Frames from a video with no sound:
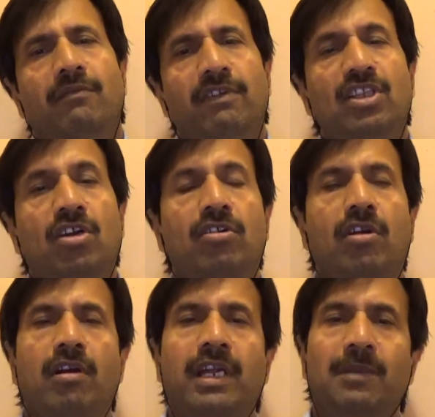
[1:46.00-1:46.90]
with
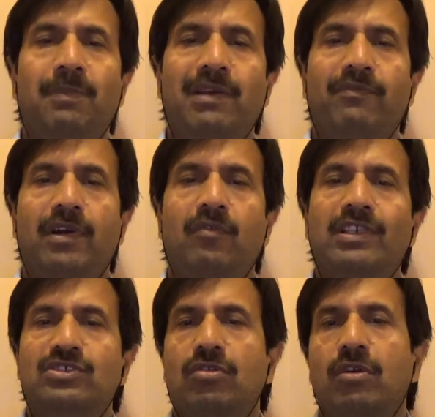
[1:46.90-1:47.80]
underlying peripheral
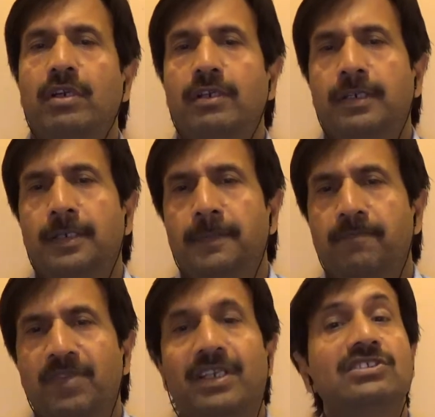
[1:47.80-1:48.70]
vascular
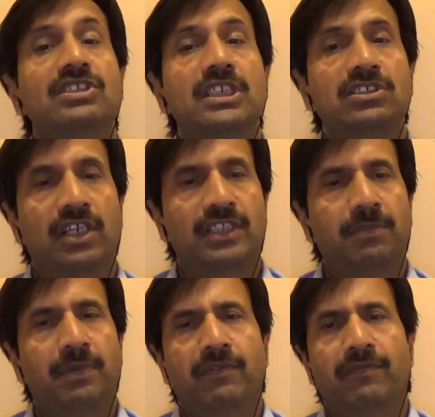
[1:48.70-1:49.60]
uh, disease or the
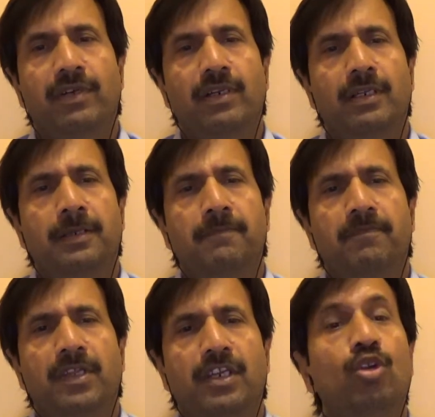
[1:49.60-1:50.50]
peripheral
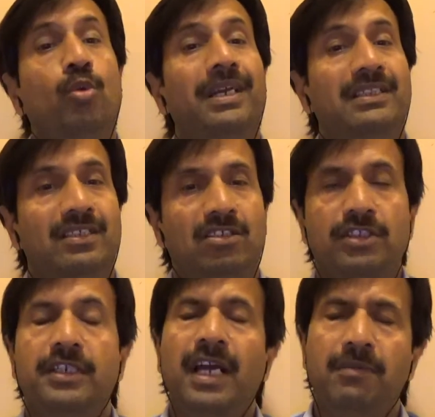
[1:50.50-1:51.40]
uh, neuropathy or
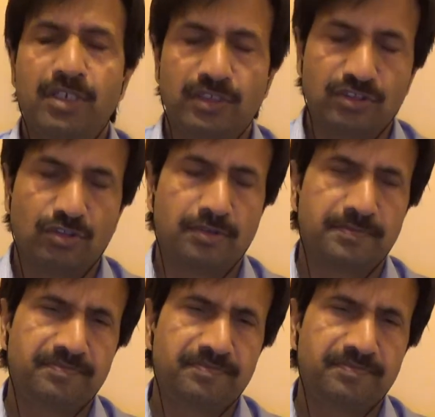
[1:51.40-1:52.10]
the diabetes, you know.